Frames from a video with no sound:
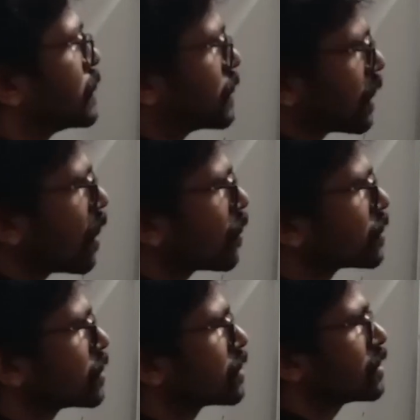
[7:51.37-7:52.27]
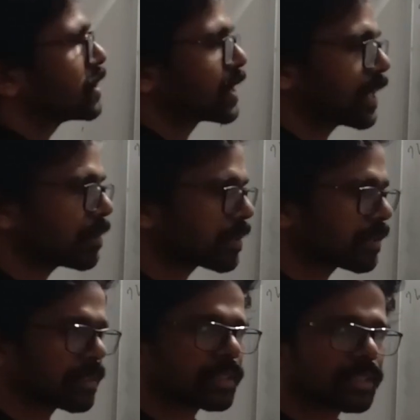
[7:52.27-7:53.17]
the couch, the
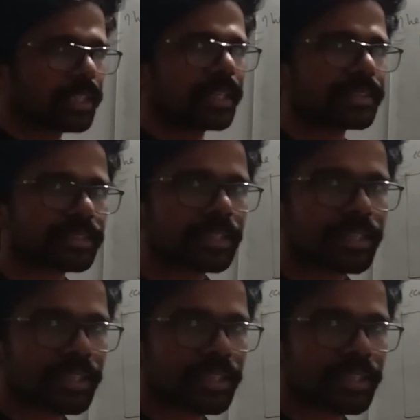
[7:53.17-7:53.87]
table, the desk.